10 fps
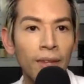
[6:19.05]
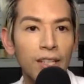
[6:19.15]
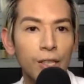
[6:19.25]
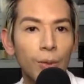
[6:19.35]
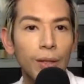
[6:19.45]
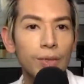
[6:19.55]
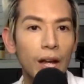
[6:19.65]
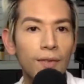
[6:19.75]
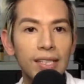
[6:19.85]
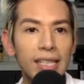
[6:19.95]
So there was
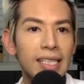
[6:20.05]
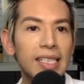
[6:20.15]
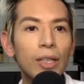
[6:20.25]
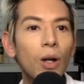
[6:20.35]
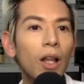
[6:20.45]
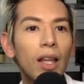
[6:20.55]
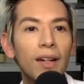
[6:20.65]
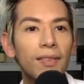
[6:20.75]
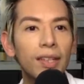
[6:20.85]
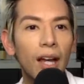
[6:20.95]
obviously still a lot
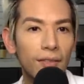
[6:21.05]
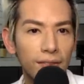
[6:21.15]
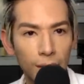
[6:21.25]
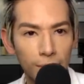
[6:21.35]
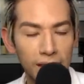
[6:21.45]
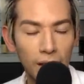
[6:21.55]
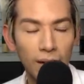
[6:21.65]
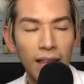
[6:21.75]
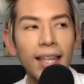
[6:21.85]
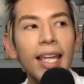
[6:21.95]
of love that was there. And
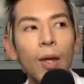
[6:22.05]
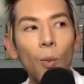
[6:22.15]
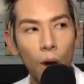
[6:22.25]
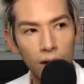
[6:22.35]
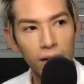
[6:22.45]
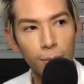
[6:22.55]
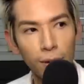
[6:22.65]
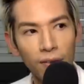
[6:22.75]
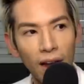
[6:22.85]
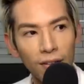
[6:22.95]
I think he wanted to
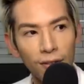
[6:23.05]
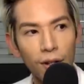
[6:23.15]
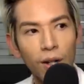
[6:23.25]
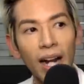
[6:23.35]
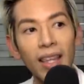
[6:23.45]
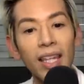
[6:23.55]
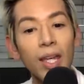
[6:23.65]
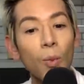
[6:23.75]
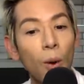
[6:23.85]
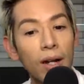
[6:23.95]
provide for her. I think
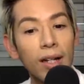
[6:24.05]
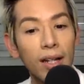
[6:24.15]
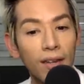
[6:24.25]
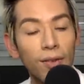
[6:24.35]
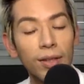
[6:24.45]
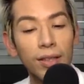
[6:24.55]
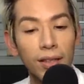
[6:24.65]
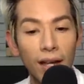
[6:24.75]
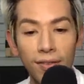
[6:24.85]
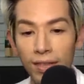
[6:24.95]
he wanted to give her the
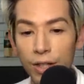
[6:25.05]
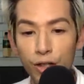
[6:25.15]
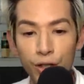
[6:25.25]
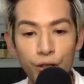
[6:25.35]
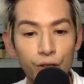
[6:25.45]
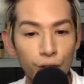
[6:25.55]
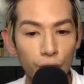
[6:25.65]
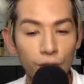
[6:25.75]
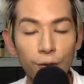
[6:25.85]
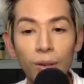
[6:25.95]
life that she
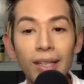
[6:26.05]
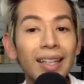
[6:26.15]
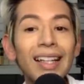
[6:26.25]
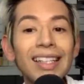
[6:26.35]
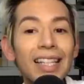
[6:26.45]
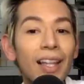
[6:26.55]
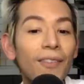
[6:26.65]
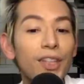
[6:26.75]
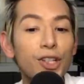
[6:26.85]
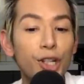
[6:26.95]
deserved, or at least the
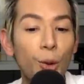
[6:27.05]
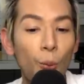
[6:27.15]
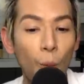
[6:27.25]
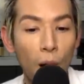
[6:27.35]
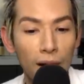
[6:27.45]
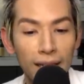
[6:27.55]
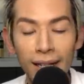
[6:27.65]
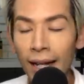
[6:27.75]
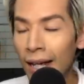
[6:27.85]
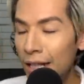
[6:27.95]
life that she wanted.
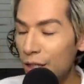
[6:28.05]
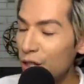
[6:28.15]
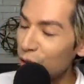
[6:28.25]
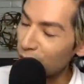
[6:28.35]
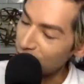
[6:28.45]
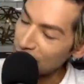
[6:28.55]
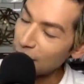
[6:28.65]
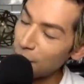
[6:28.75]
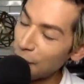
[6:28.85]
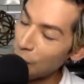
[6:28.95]
Deserved is
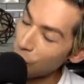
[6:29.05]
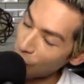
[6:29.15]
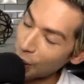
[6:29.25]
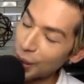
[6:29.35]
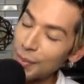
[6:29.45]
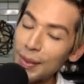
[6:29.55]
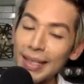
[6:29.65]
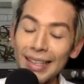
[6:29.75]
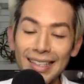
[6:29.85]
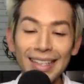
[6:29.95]
a big word, but
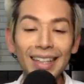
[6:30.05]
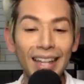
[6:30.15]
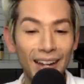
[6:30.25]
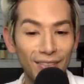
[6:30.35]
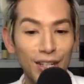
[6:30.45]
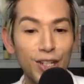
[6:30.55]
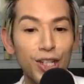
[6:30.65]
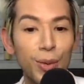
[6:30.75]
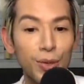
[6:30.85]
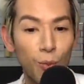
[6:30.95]
at least the life that
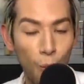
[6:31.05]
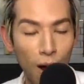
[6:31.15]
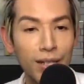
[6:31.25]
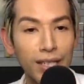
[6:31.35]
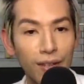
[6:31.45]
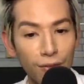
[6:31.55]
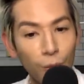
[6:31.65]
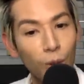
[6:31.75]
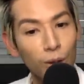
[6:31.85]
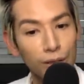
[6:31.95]
she was wanting
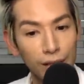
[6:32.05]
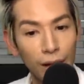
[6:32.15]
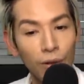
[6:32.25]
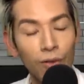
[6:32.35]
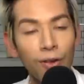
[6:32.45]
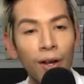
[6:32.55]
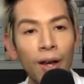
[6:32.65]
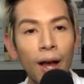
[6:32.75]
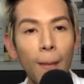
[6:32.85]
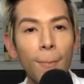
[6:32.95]
for herself.
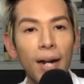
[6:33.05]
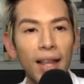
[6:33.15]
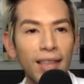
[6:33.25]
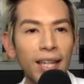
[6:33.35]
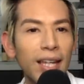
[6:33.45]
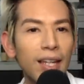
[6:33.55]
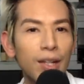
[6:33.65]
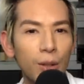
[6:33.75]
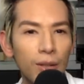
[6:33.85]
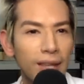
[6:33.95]
But I think he
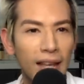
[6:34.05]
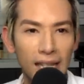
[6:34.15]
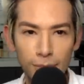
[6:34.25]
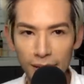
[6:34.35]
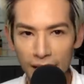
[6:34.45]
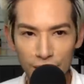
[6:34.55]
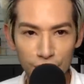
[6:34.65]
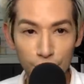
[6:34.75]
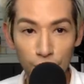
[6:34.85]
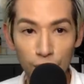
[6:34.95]
knew that the
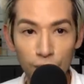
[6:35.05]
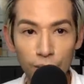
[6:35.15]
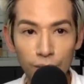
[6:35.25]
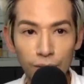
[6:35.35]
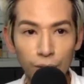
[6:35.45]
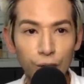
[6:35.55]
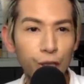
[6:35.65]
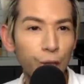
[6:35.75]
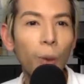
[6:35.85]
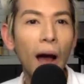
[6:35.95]
expectations were a little
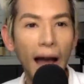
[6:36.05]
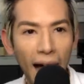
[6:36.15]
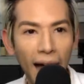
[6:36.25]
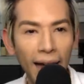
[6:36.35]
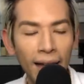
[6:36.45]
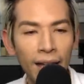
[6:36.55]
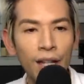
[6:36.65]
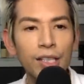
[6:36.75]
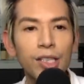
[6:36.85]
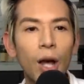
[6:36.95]
too high.
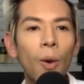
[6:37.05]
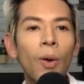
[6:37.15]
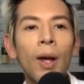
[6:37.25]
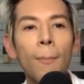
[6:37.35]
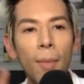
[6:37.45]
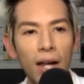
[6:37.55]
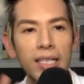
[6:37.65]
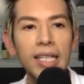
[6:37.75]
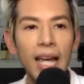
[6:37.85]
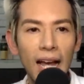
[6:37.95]
So
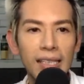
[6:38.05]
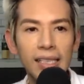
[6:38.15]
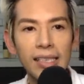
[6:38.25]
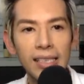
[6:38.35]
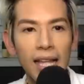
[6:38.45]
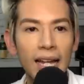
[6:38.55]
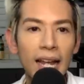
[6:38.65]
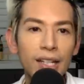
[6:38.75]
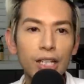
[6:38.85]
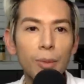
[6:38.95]
Monty exits, then
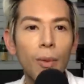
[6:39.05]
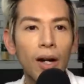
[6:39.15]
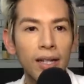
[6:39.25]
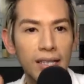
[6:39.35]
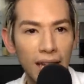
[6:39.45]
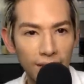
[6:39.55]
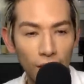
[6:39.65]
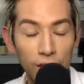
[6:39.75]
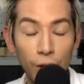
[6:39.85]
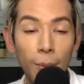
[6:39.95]
enter Marvin
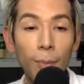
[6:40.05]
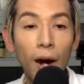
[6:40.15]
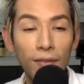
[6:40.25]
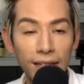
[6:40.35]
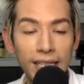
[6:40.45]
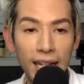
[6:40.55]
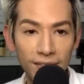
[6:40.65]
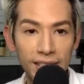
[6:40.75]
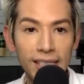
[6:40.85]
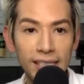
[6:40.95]

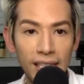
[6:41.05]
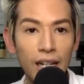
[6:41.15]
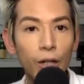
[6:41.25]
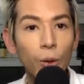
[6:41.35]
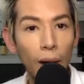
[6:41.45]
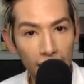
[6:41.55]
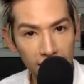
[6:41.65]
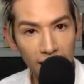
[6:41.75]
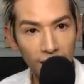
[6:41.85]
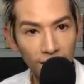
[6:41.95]
Davis's son,
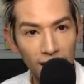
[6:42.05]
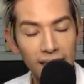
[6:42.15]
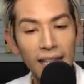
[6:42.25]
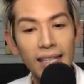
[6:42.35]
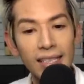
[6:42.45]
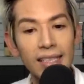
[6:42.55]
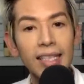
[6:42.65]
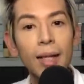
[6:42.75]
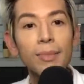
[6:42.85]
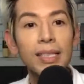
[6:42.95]
Greg Davis, and this is
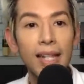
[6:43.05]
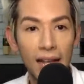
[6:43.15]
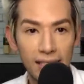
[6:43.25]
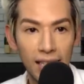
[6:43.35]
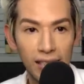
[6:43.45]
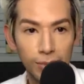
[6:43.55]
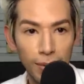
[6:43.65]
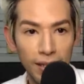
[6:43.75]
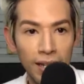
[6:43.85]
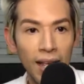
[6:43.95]
Kim's next
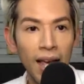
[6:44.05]
husband.